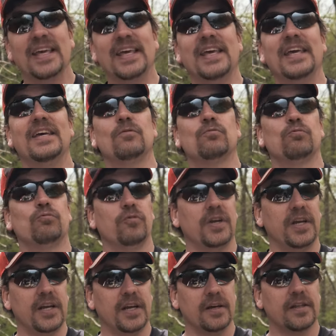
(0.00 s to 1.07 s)
it
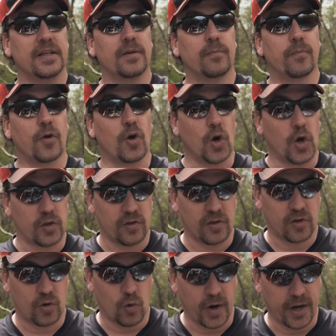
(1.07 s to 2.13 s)
really
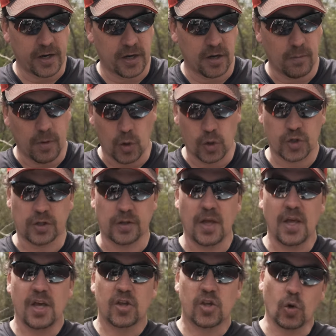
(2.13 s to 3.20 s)
causes quite a commotion.
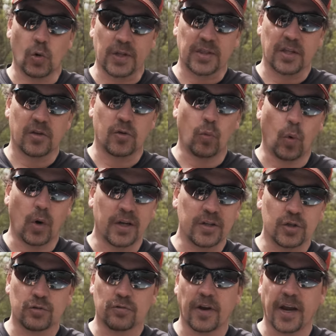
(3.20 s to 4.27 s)
So with this one
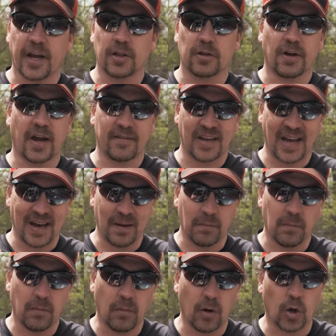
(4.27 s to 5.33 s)
trailer, I've got
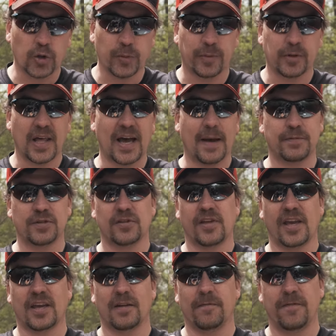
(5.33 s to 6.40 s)
multiple options.
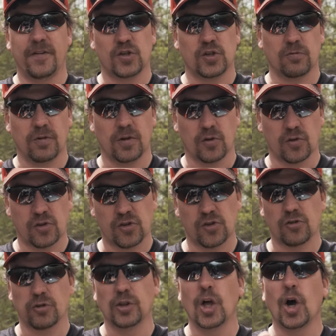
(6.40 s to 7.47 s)
I can fish it real
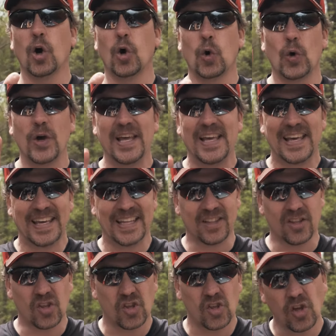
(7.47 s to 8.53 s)
slow
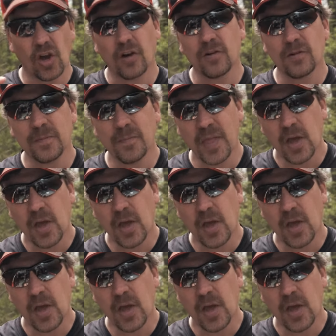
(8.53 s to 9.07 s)
and subtle,